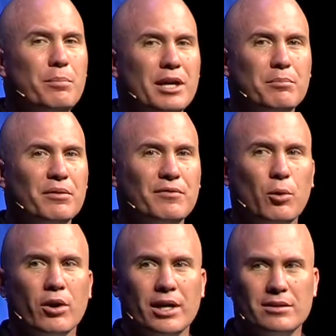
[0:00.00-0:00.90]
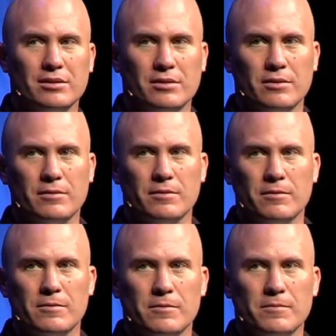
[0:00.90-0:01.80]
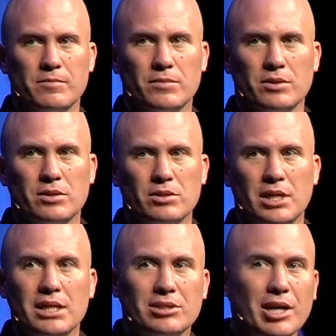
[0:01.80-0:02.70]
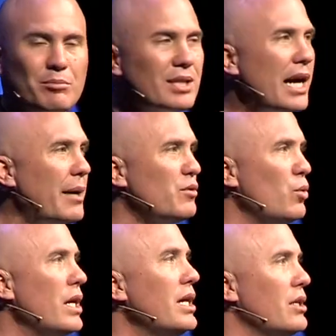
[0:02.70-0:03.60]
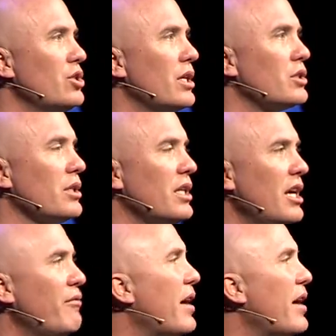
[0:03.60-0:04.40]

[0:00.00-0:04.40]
been before it. See, sometimes we just give